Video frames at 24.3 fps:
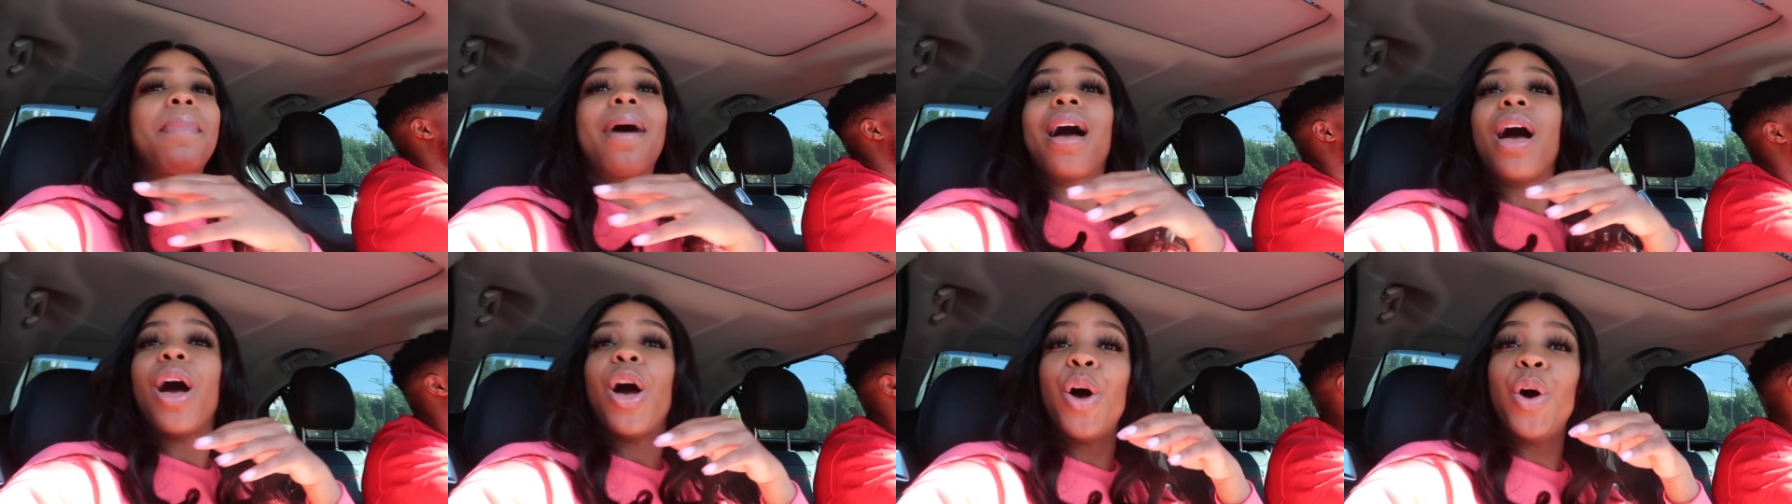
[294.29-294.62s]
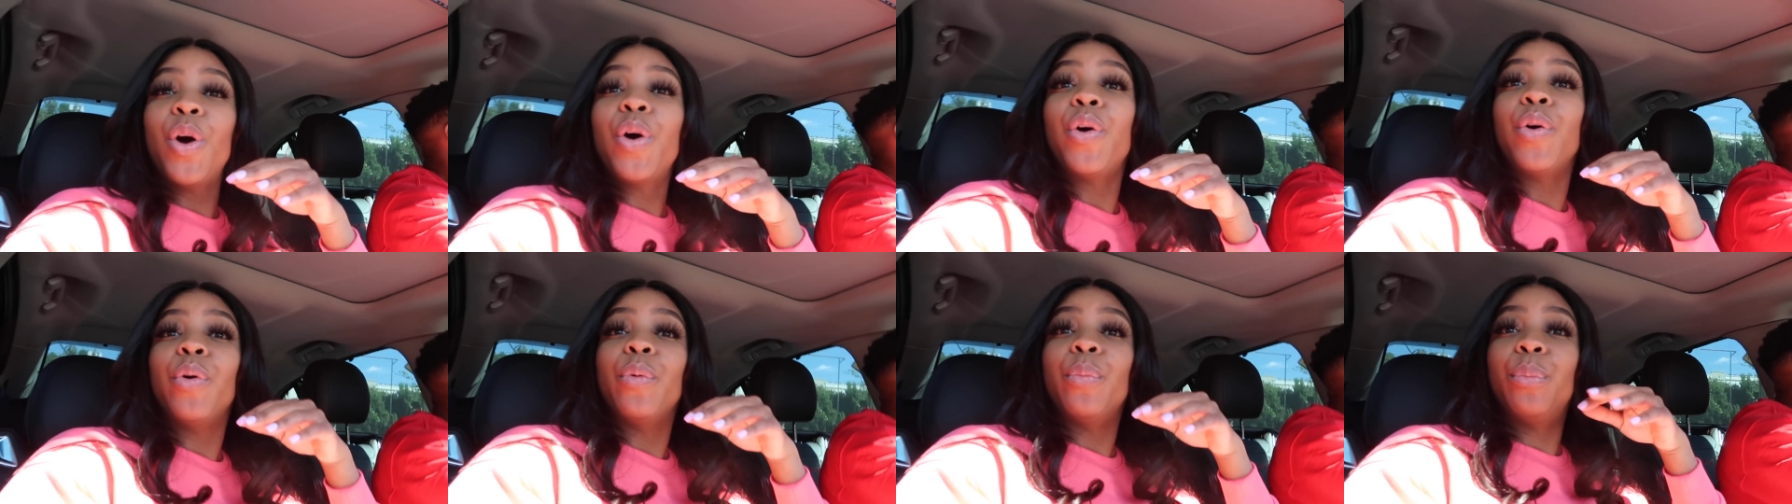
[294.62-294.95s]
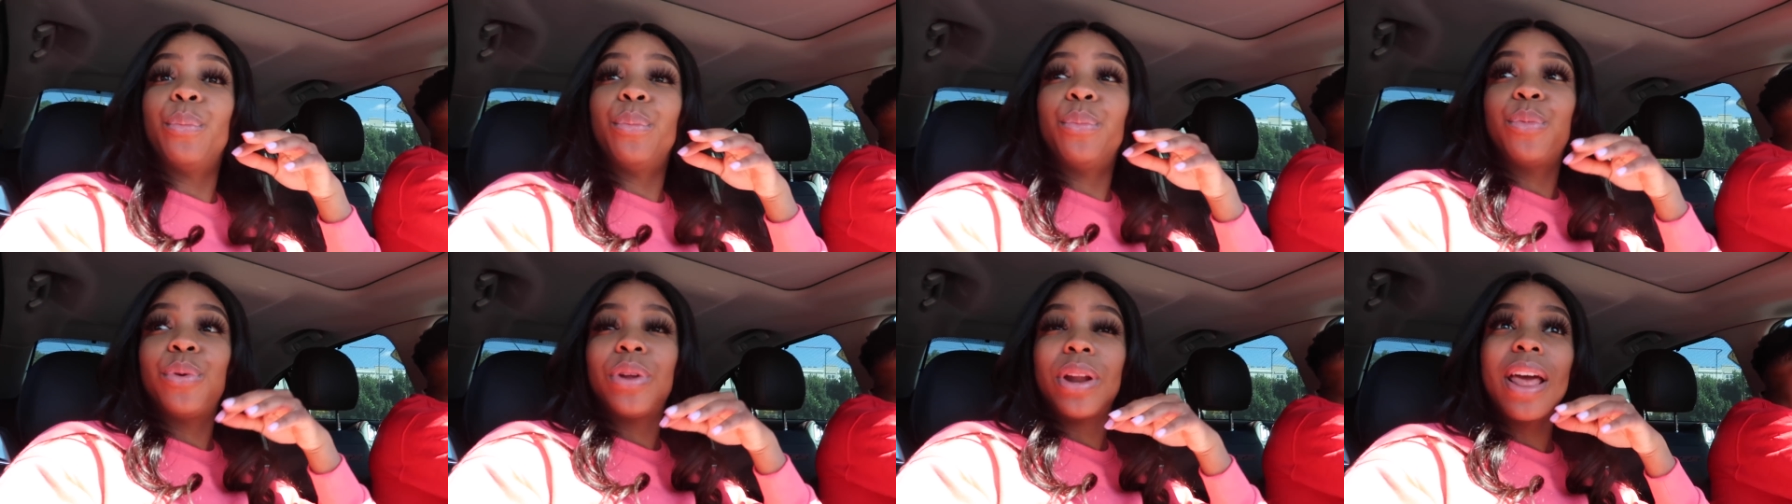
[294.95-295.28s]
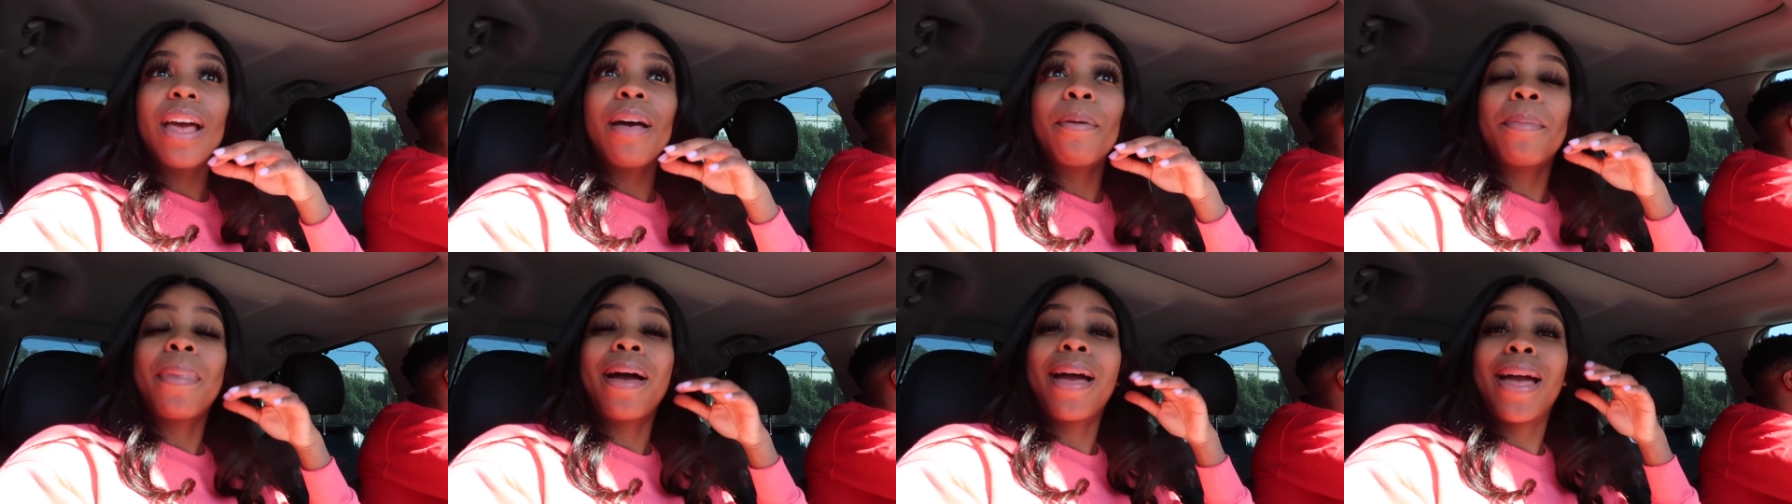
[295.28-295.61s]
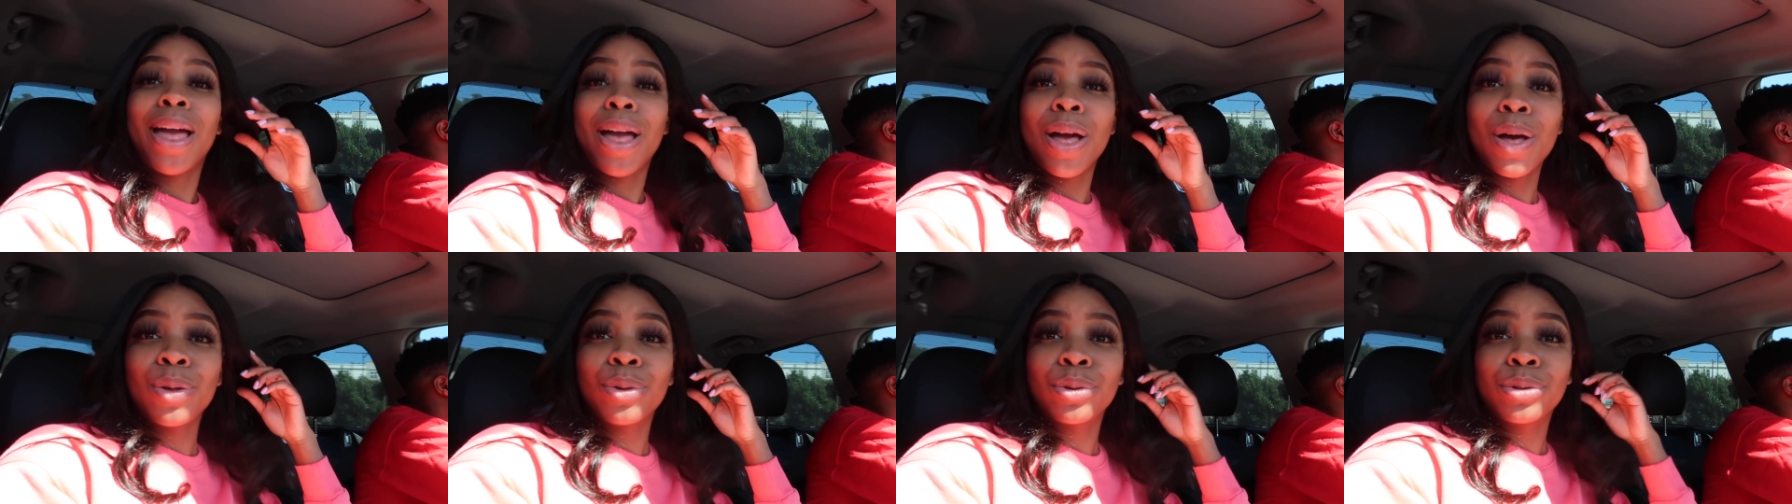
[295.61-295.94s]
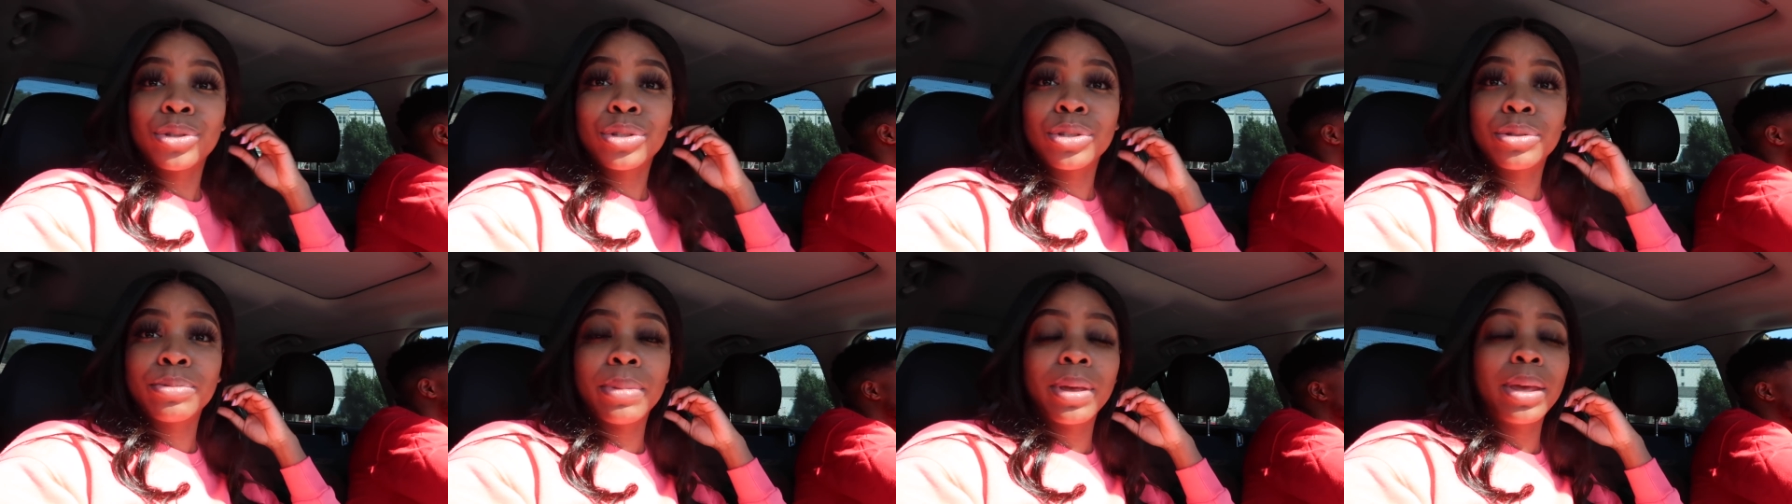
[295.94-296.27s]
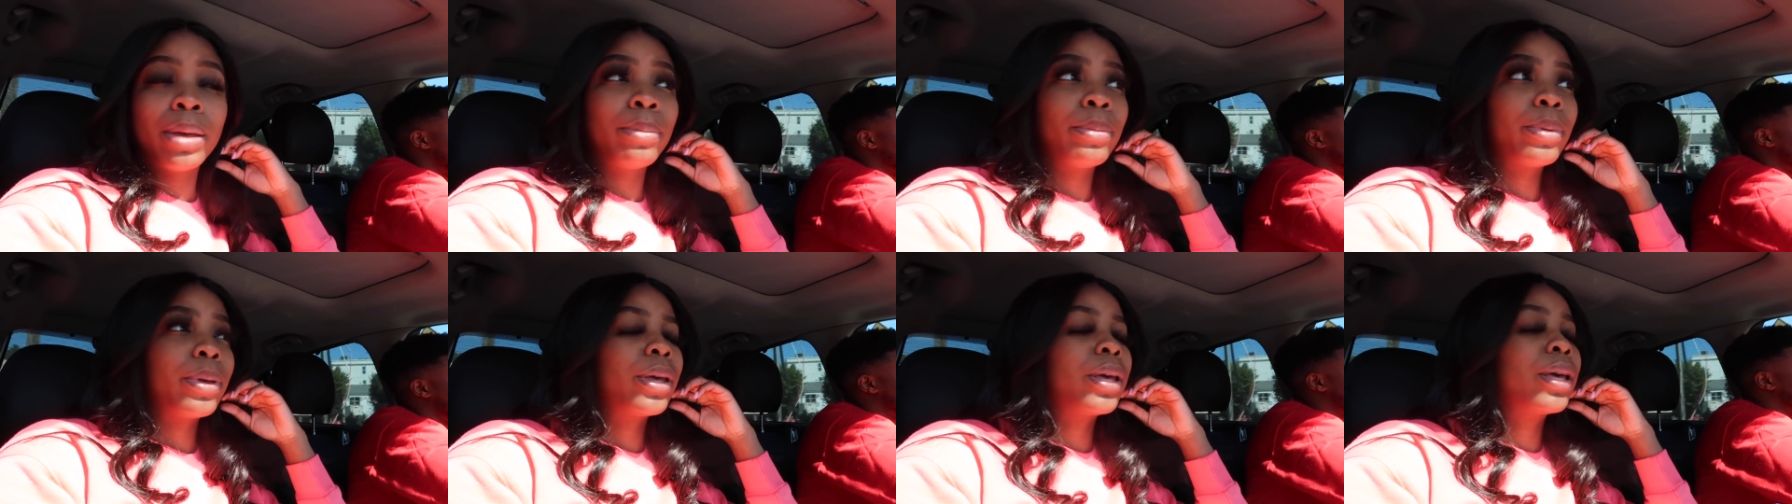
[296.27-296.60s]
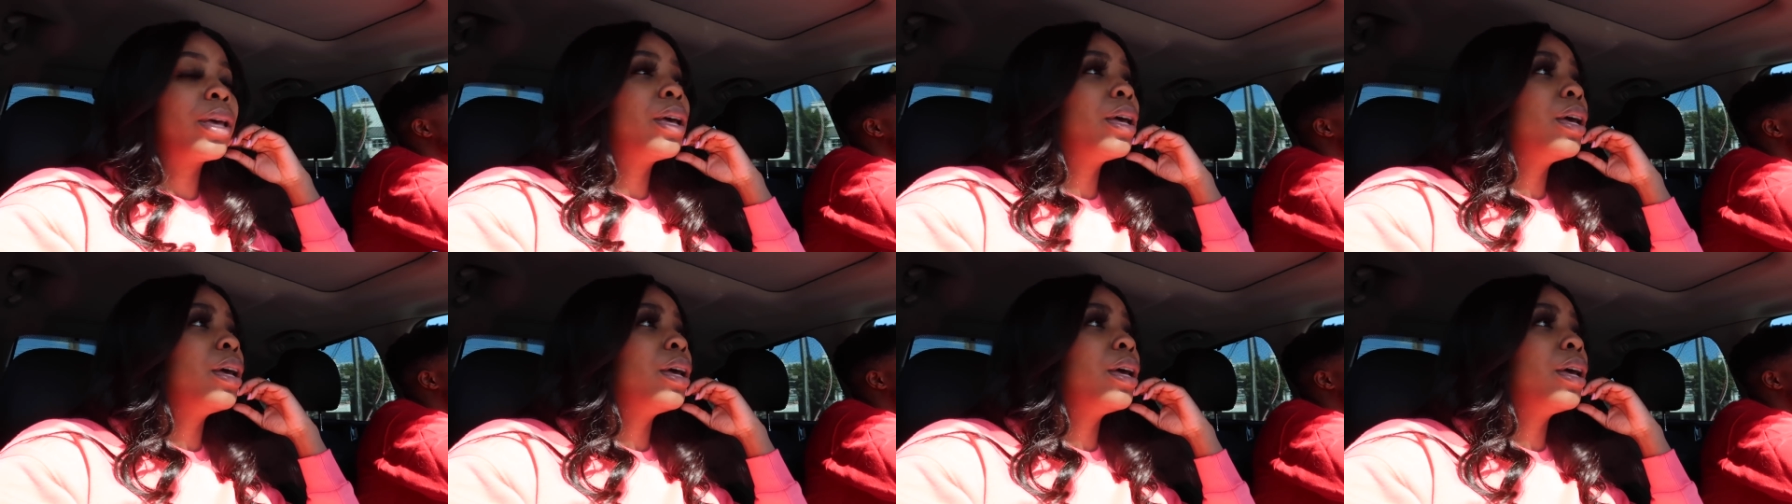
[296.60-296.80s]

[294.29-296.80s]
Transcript: my home, when I have my house, maybe.